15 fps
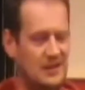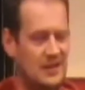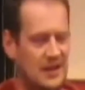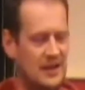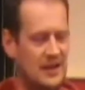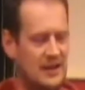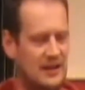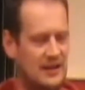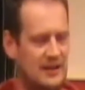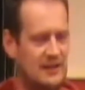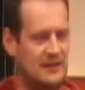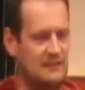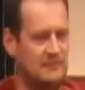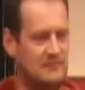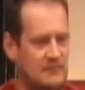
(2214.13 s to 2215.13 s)

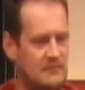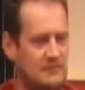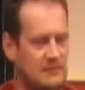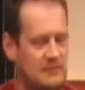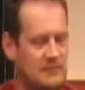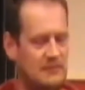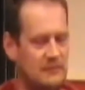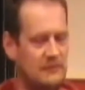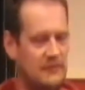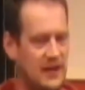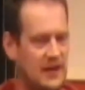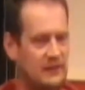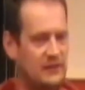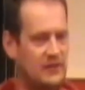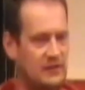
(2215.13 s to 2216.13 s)

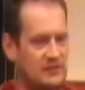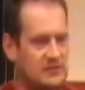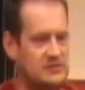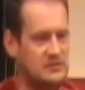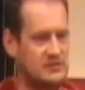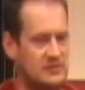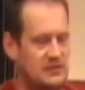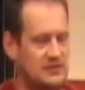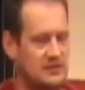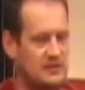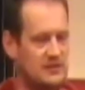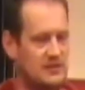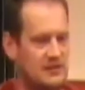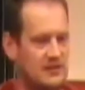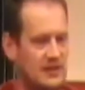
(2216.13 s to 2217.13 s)
Firefox,
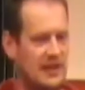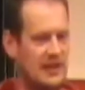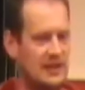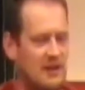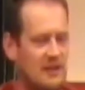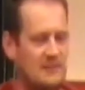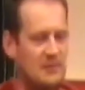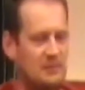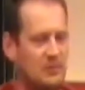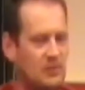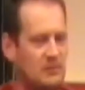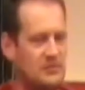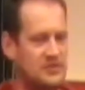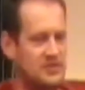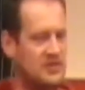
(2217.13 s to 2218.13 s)
I can't remember
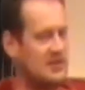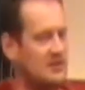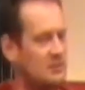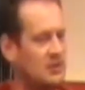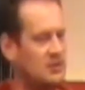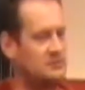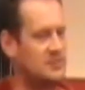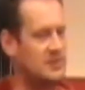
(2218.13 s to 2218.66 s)
what machine it was, but